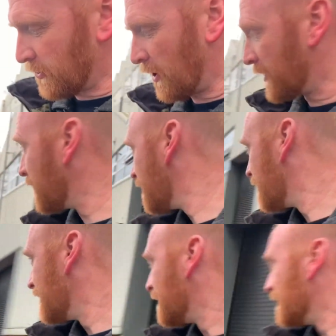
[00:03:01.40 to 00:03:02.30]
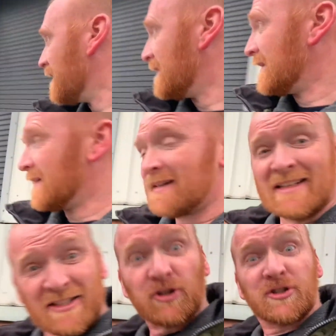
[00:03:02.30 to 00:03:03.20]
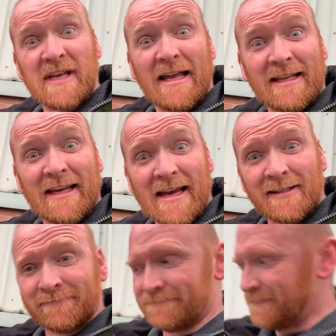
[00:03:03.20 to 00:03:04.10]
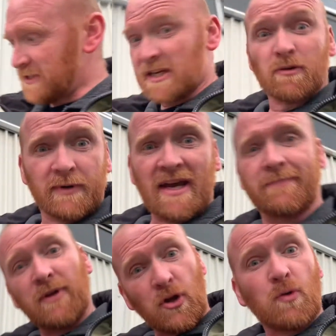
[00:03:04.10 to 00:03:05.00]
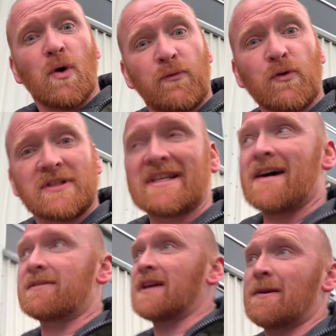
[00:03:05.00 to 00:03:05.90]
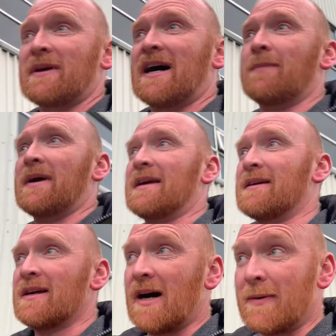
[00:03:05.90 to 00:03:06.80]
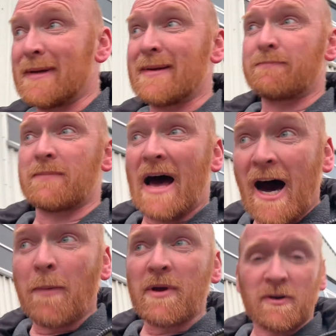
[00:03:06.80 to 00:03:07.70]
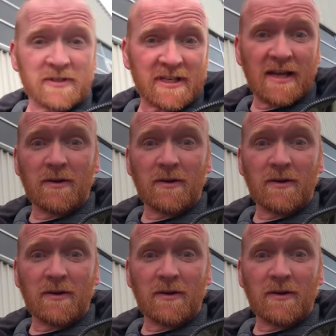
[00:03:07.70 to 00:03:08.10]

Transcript: look, let's just send it again. See what we get. Another 147, I'd be happy. I would be happier if I seen